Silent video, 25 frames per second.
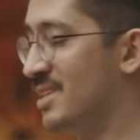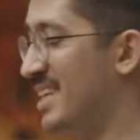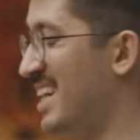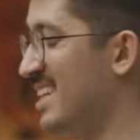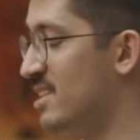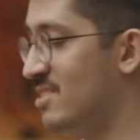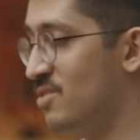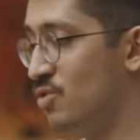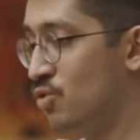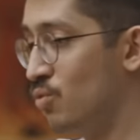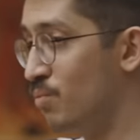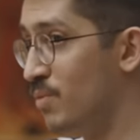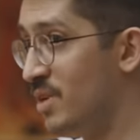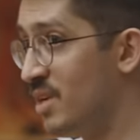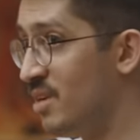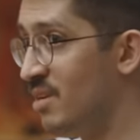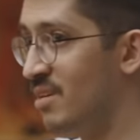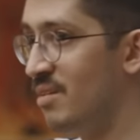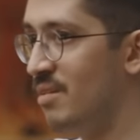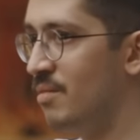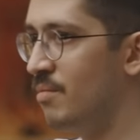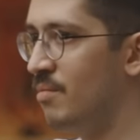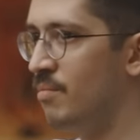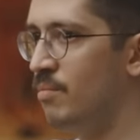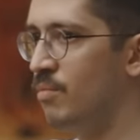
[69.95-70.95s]
That's to me,
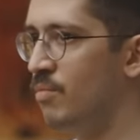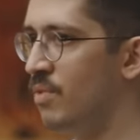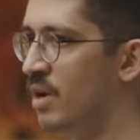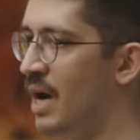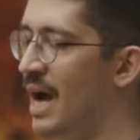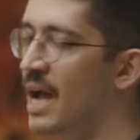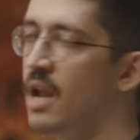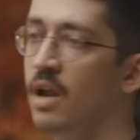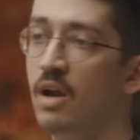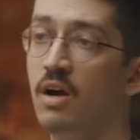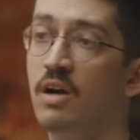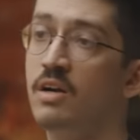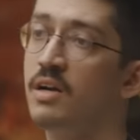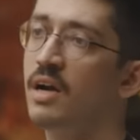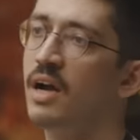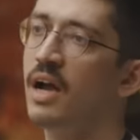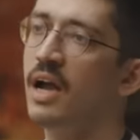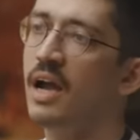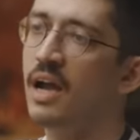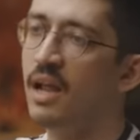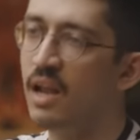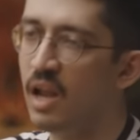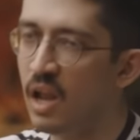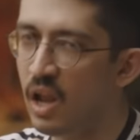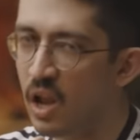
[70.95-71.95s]
I learned a
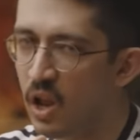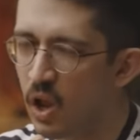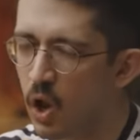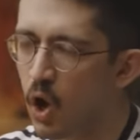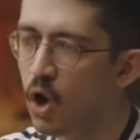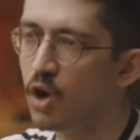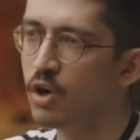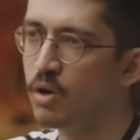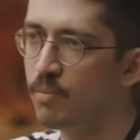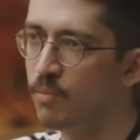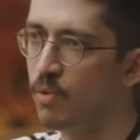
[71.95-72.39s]
lot but